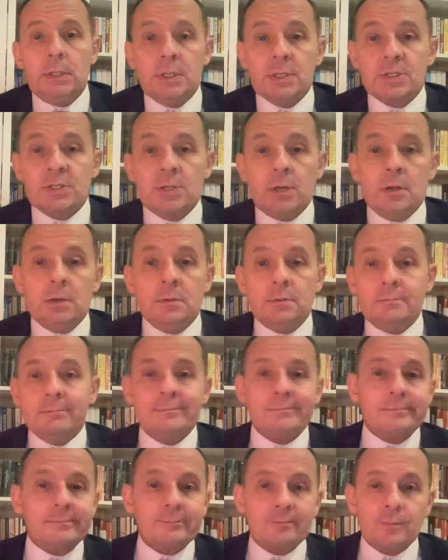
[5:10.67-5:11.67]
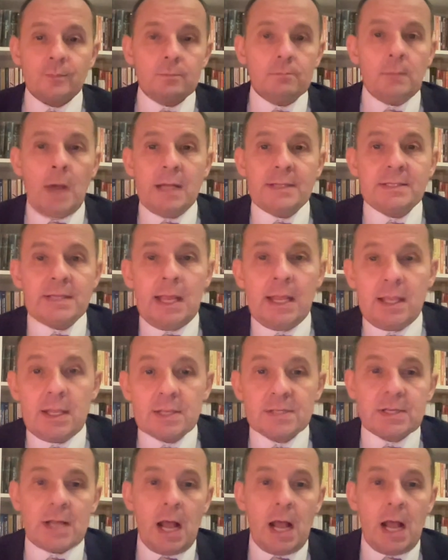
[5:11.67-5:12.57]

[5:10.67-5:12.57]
So my take is